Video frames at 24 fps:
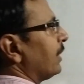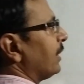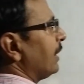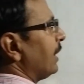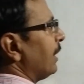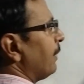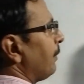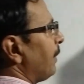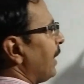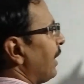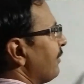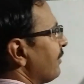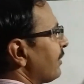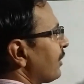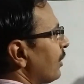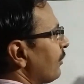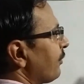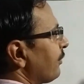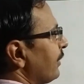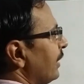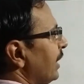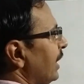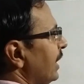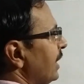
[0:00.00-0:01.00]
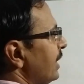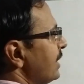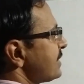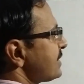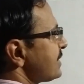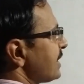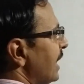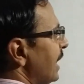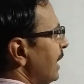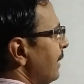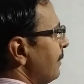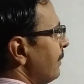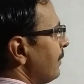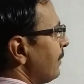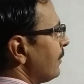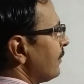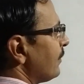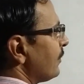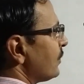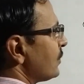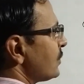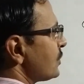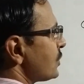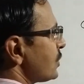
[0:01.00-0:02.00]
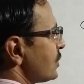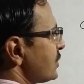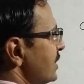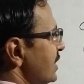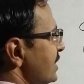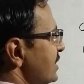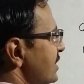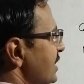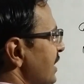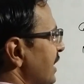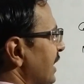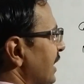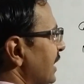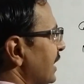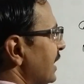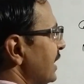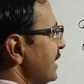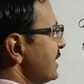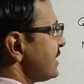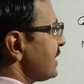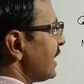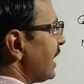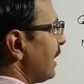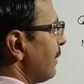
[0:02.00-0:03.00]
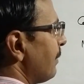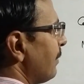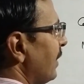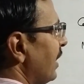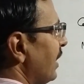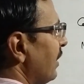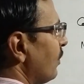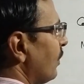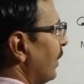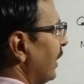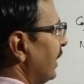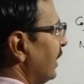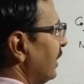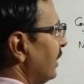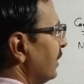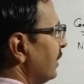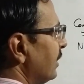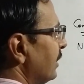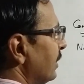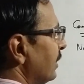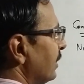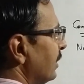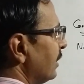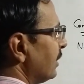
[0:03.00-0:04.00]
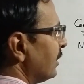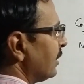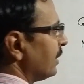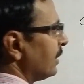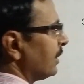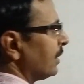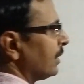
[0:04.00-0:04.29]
the power of a is m, so just increase m by 1,